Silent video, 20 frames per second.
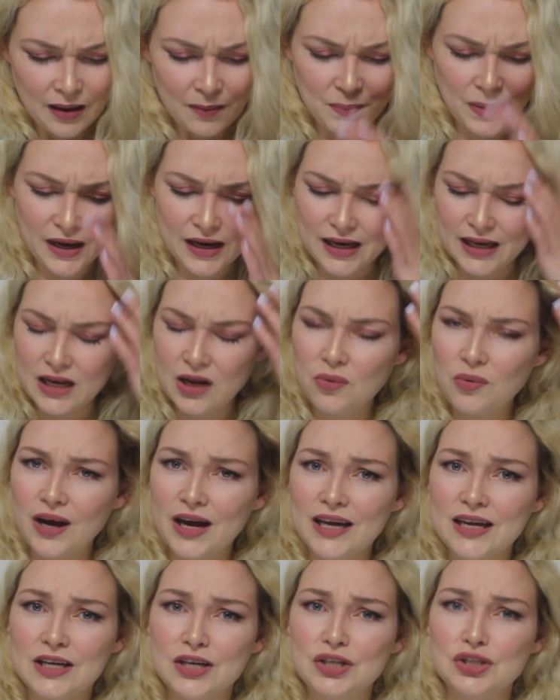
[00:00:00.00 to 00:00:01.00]
But
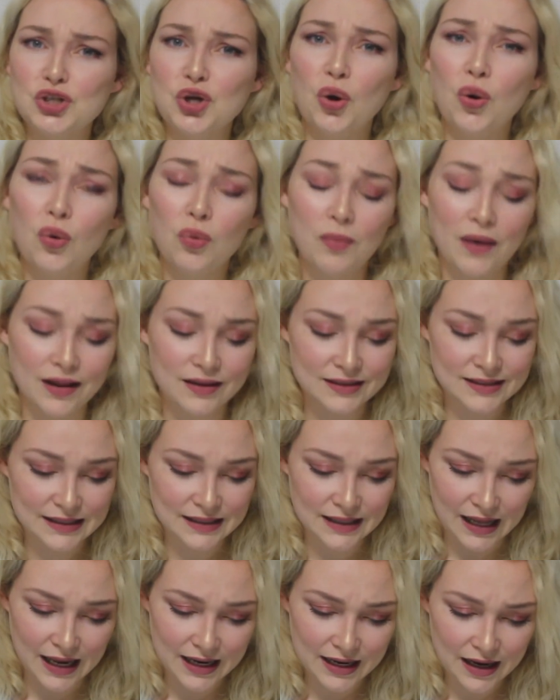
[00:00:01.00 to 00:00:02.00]
anyway, 2 months
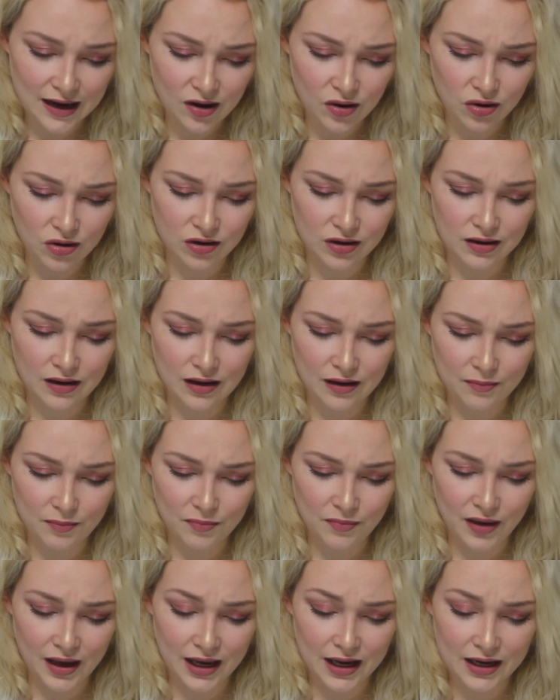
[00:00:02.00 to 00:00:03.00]
later, on
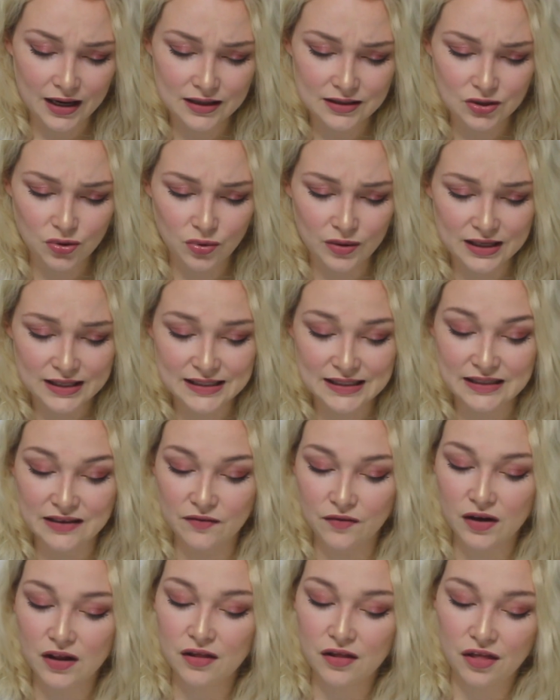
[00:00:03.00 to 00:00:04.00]
May
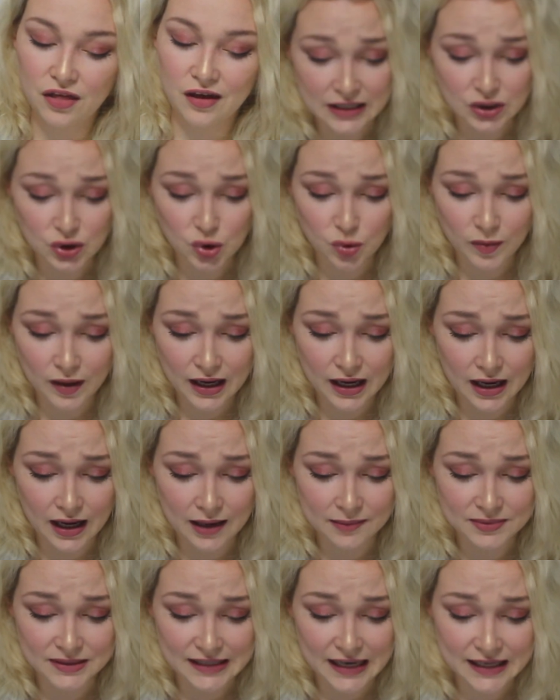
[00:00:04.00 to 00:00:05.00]
27th, Azuma
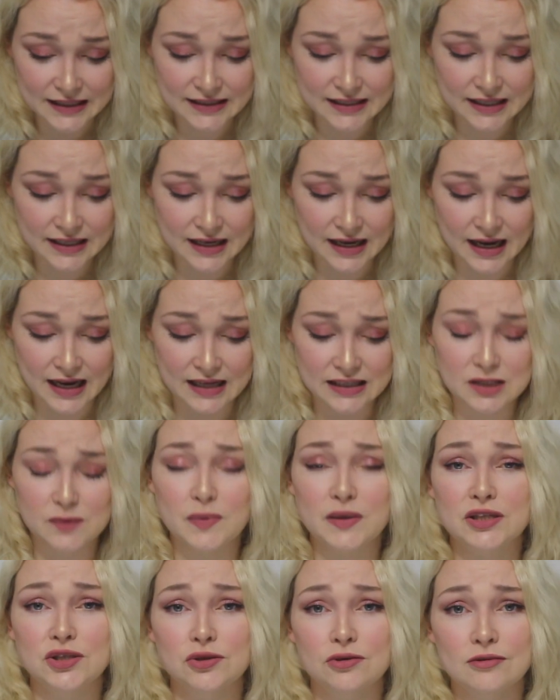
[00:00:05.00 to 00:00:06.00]
abducted a
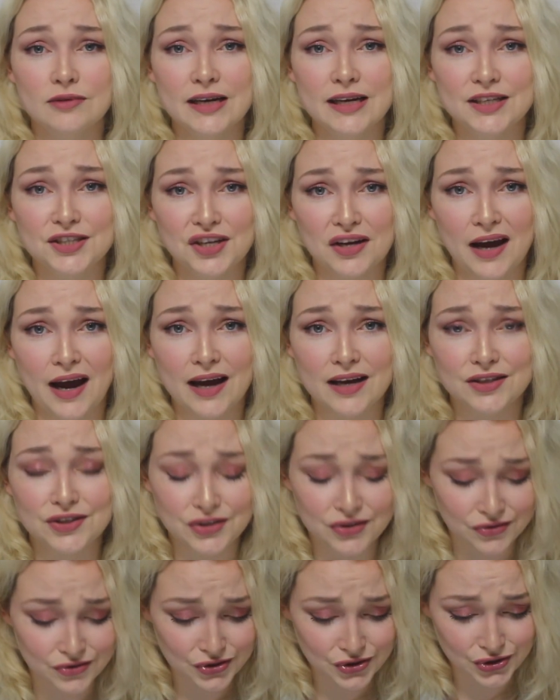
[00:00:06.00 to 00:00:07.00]
special
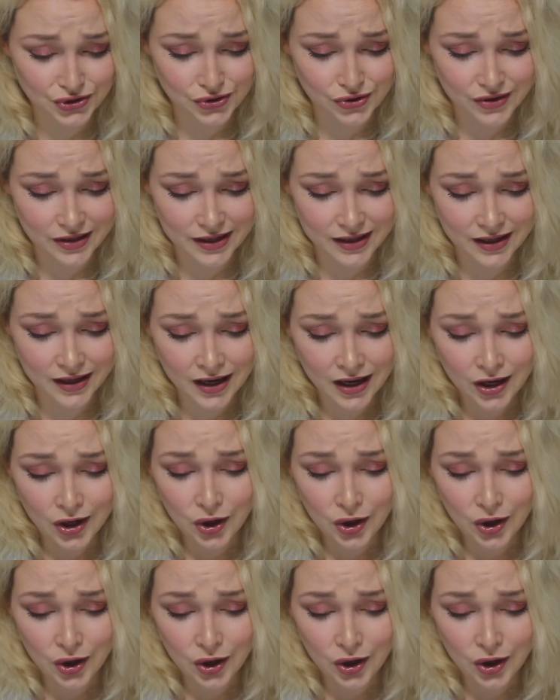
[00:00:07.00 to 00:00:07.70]
education student